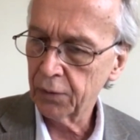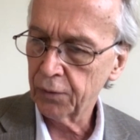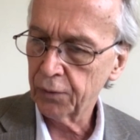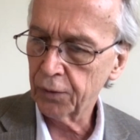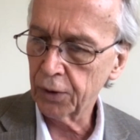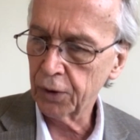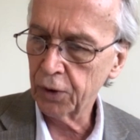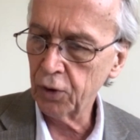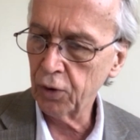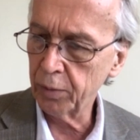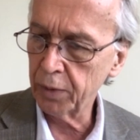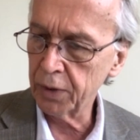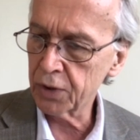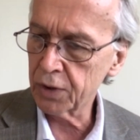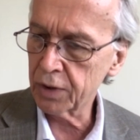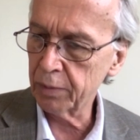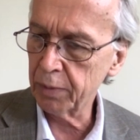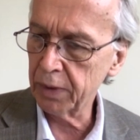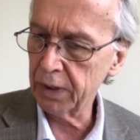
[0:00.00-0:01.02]
for
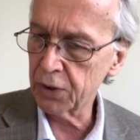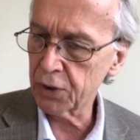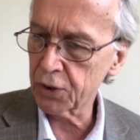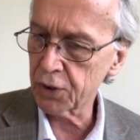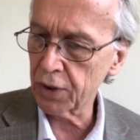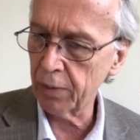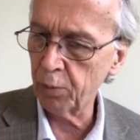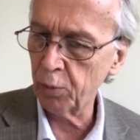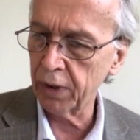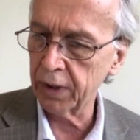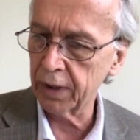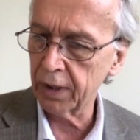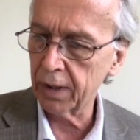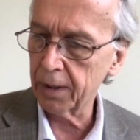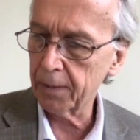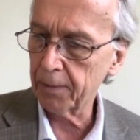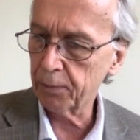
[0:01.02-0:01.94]
humans to be somewhat